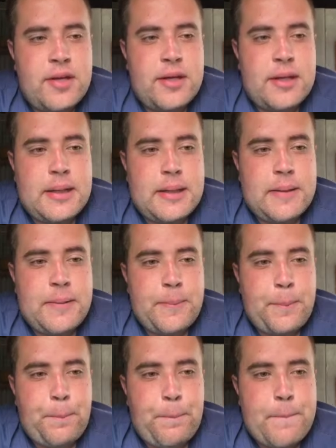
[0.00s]

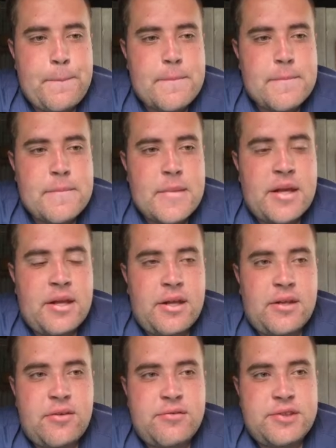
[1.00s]
And
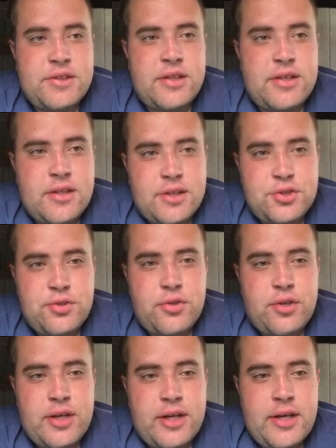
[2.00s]
then obviously another
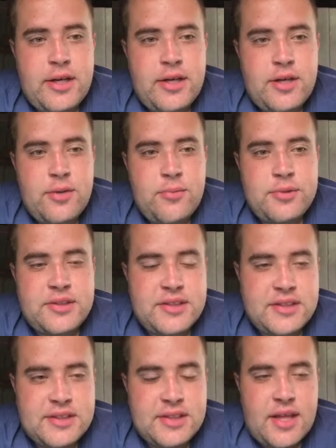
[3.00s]
try was
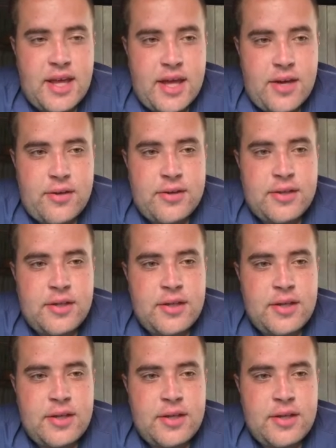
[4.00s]
disallowed,